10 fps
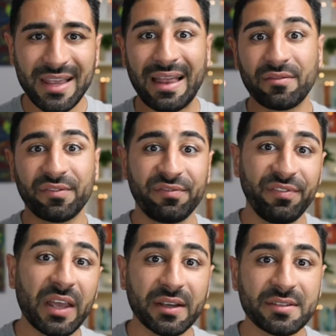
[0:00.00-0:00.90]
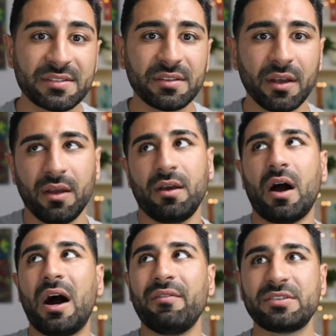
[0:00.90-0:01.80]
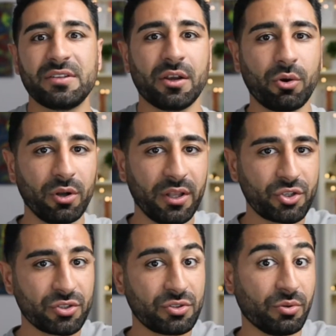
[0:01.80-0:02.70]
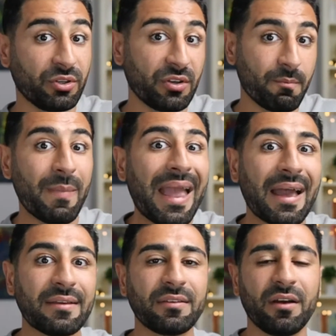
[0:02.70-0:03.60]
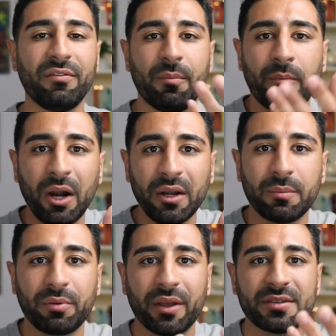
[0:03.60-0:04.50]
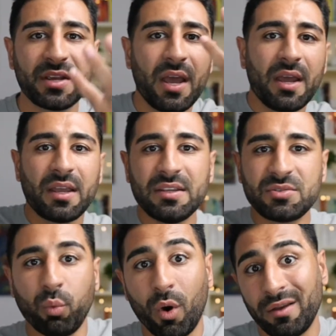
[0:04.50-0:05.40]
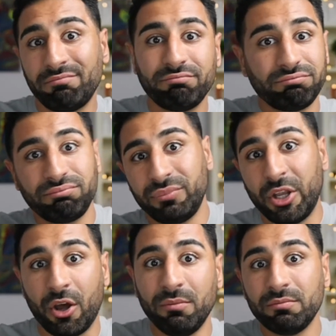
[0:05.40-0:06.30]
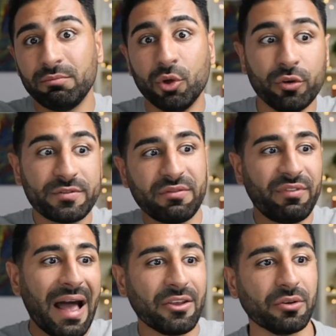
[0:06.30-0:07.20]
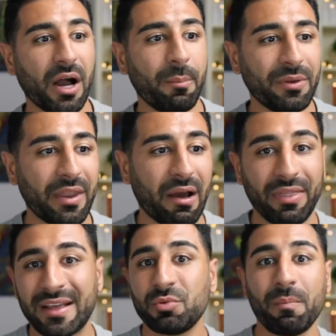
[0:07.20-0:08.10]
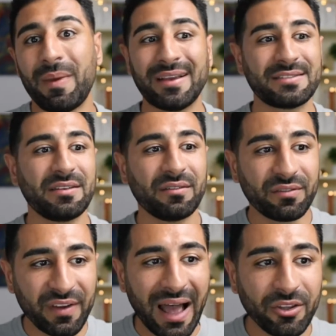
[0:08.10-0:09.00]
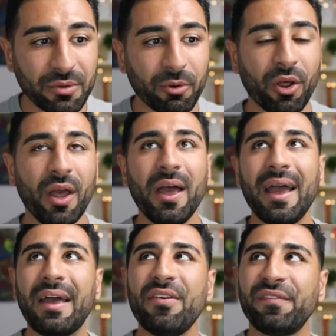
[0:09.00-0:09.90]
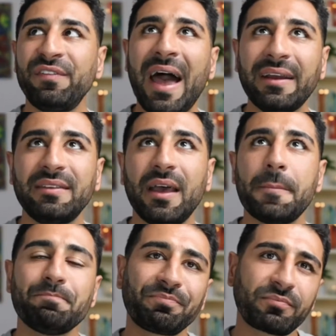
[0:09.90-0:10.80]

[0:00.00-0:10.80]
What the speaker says: and fixed, obviously in correlation to the demand of the marketplace, is what, moves the value up and down. That's what makes it valuable. And the fact that